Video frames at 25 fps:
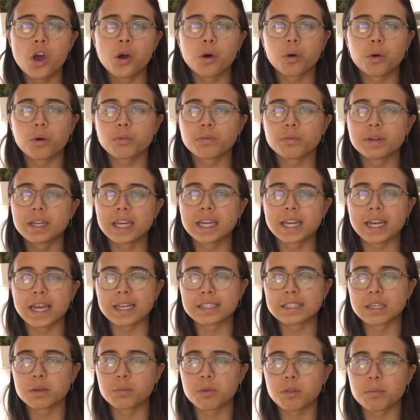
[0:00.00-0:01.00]
or
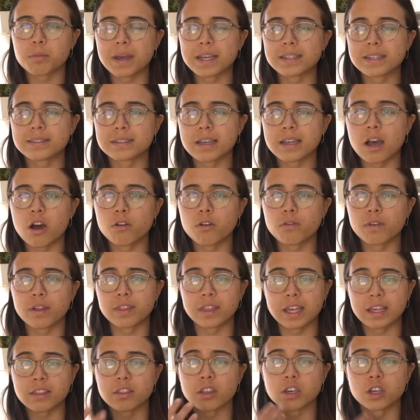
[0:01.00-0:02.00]
reconnecting with myself and like the